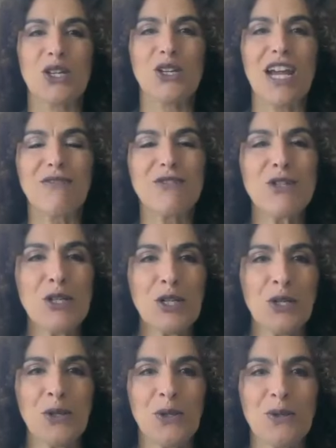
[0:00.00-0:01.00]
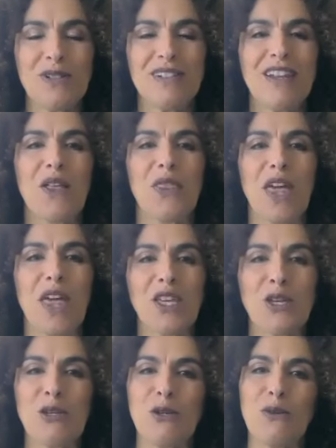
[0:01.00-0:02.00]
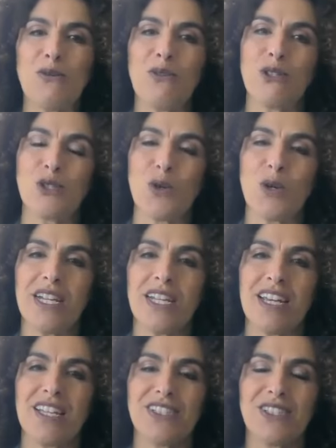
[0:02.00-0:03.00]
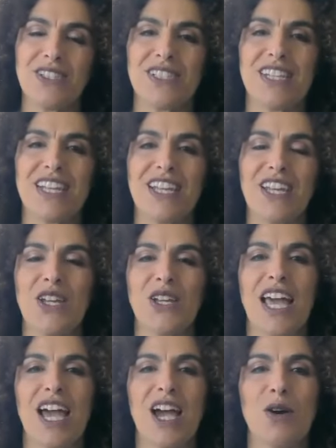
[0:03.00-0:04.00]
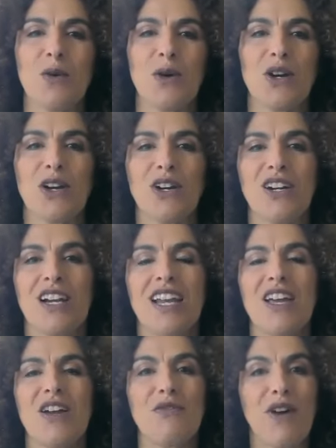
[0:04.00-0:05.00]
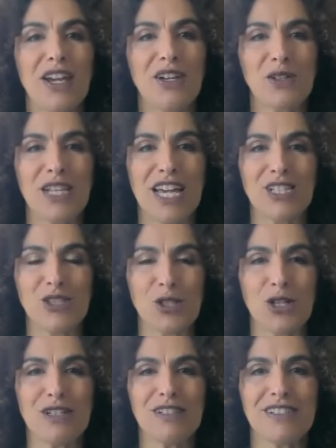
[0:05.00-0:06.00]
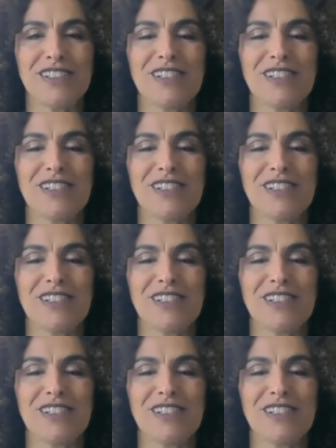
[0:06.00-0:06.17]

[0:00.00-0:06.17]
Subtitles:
Good afternoon. Thank you for joining us in our final lecture